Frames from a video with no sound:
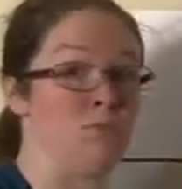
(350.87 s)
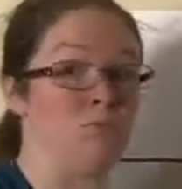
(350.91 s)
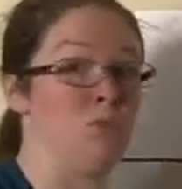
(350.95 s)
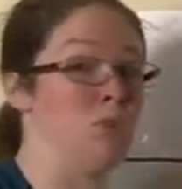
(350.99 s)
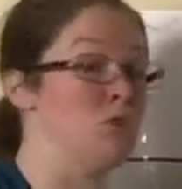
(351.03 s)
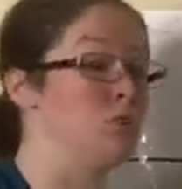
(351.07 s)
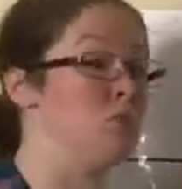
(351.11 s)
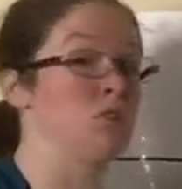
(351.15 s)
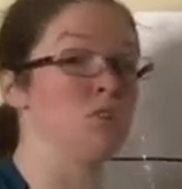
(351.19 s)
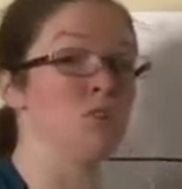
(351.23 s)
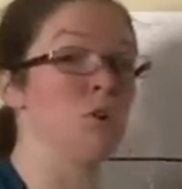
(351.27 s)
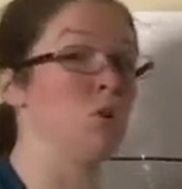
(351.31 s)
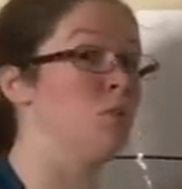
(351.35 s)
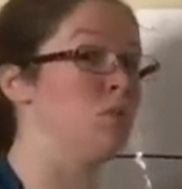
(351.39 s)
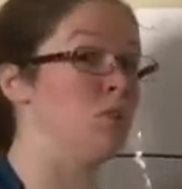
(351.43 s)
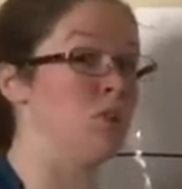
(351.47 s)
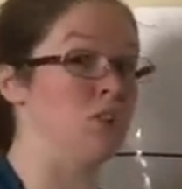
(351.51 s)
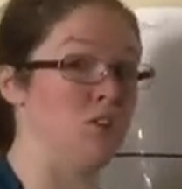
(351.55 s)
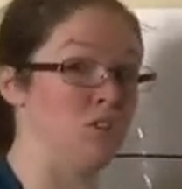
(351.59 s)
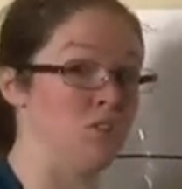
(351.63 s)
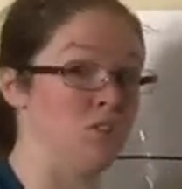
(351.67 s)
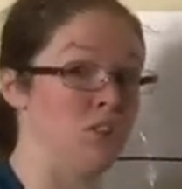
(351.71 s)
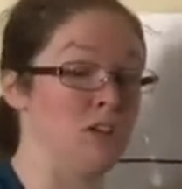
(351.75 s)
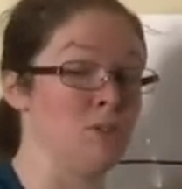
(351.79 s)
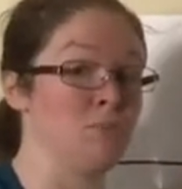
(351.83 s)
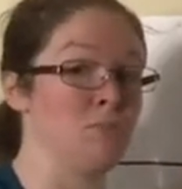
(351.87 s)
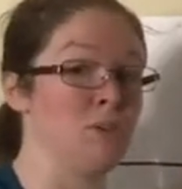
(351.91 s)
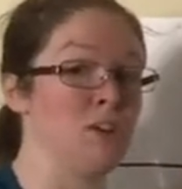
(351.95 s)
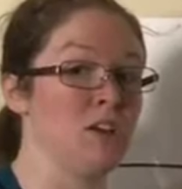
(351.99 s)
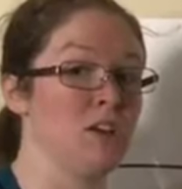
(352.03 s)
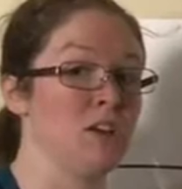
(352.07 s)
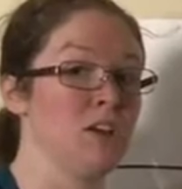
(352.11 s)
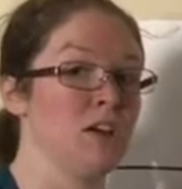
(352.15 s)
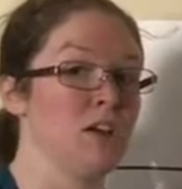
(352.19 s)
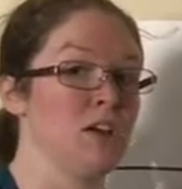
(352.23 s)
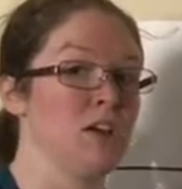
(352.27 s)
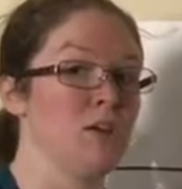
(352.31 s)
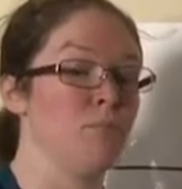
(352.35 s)
You could totally do them,
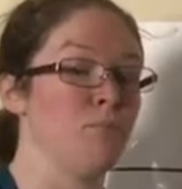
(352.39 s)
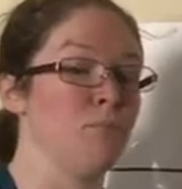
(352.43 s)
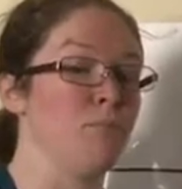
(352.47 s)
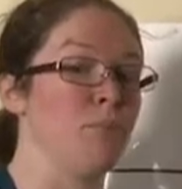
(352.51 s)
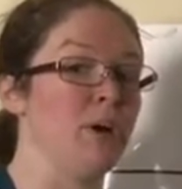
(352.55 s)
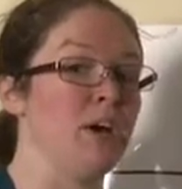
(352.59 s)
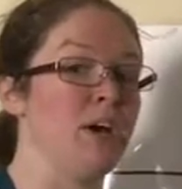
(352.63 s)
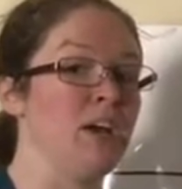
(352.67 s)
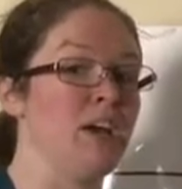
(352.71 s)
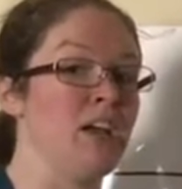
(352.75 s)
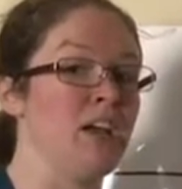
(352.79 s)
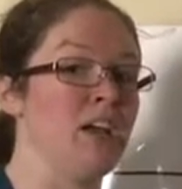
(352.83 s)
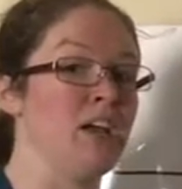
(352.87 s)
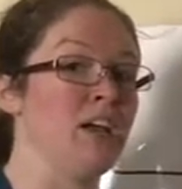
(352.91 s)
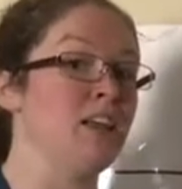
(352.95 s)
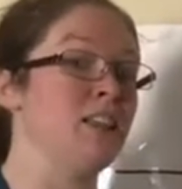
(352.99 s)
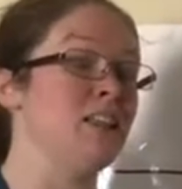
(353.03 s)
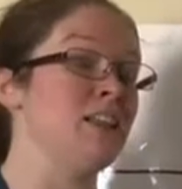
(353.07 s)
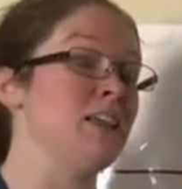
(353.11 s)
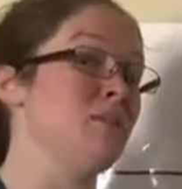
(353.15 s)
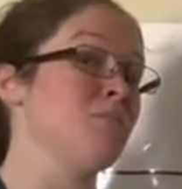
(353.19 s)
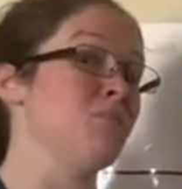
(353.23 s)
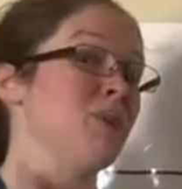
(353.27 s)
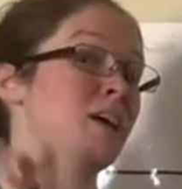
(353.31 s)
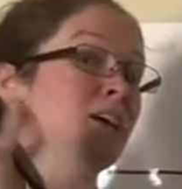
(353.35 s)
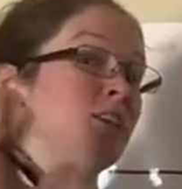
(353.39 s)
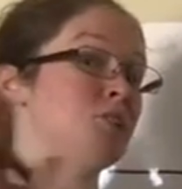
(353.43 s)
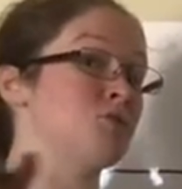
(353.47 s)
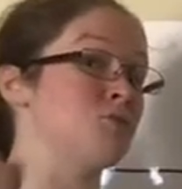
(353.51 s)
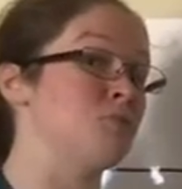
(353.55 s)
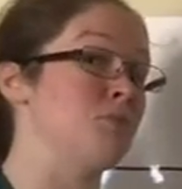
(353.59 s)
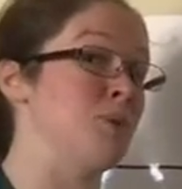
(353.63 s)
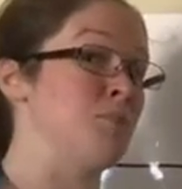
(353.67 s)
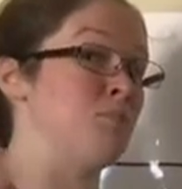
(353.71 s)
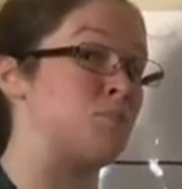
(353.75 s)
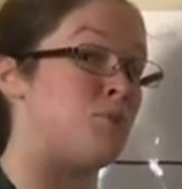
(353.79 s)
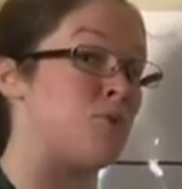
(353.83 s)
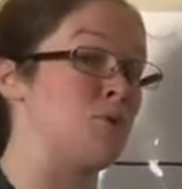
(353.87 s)
but they might
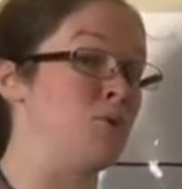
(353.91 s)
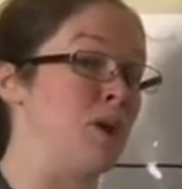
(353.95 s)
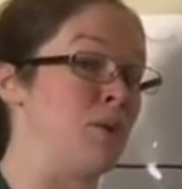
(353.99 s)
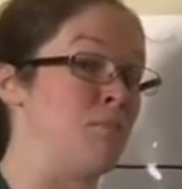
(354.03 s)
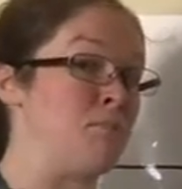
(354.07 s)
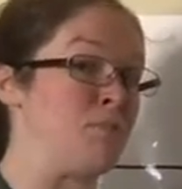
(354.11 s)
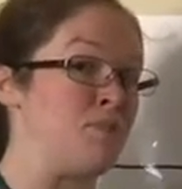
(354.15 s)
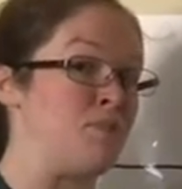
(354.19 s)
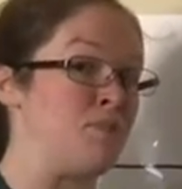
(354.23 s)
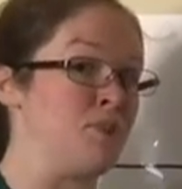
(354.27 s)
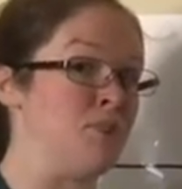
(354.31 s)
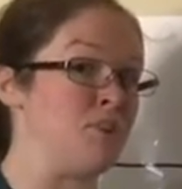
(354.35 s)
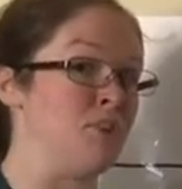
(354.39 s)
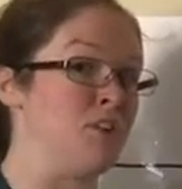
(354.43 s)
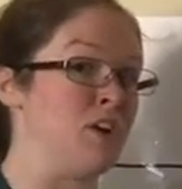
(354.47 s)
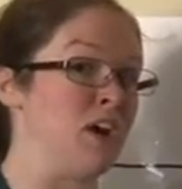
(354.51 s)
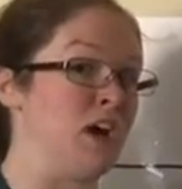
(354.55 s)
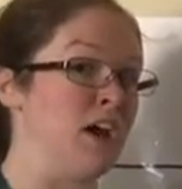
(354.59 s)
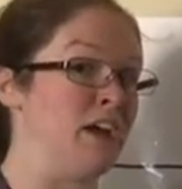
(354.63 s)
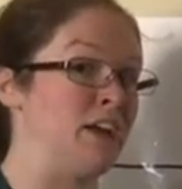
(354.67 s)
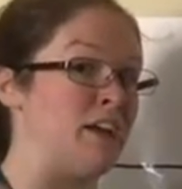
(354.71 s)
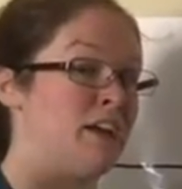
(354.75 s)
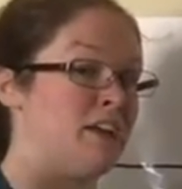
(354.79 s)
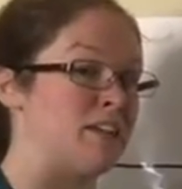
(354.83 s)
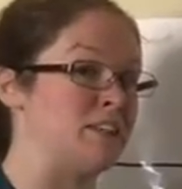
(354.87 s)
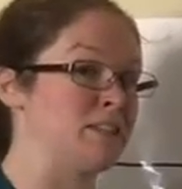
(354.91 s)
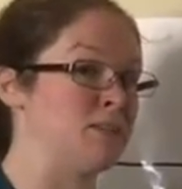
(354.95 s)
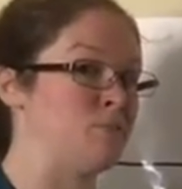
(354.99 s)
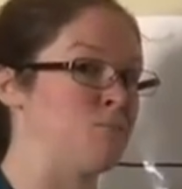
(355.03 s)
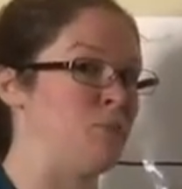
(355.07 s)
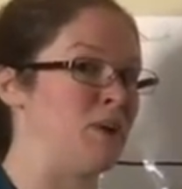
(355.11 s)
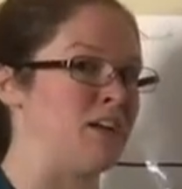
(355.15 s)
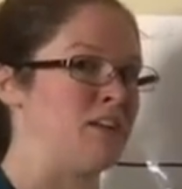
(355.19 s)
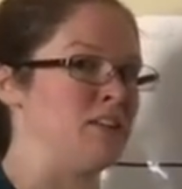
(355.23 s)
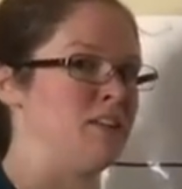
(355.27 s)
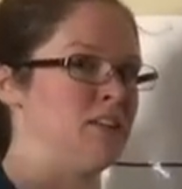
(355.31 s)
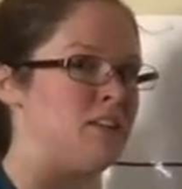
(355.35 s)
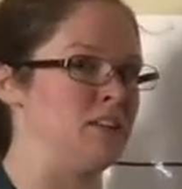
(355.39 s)
trip you up if you're not
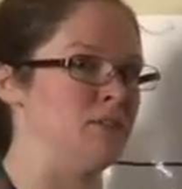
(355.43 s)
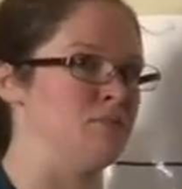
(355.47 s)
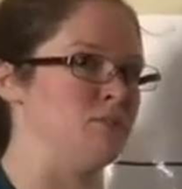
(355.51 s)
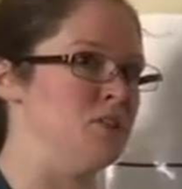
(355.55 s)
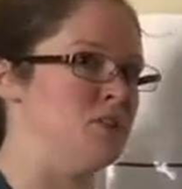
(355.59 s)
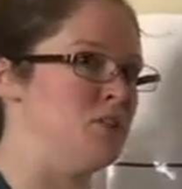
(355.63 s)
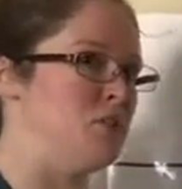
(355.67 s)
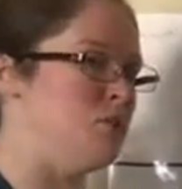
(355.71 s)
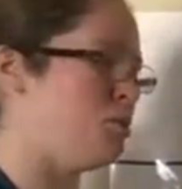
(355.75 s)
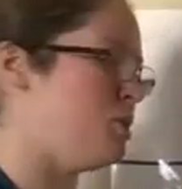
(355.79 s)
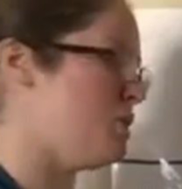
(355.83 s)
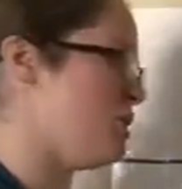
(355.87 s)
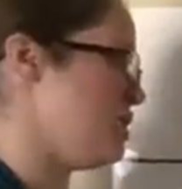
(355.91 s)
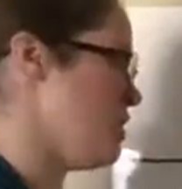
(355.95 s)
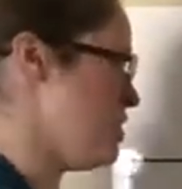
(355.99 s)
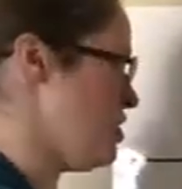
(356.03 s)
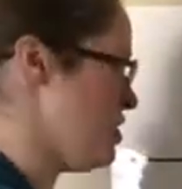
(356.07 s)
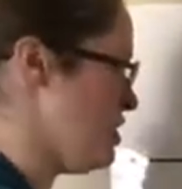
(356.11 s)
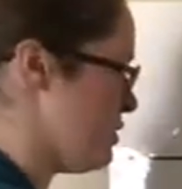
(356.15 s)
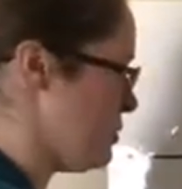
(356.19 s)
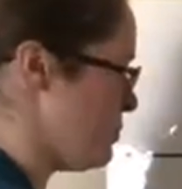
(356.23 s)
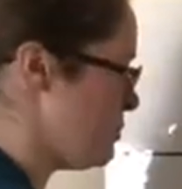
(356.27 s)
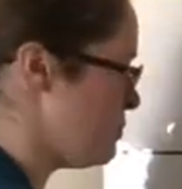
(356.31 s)
expecting them to do what they do.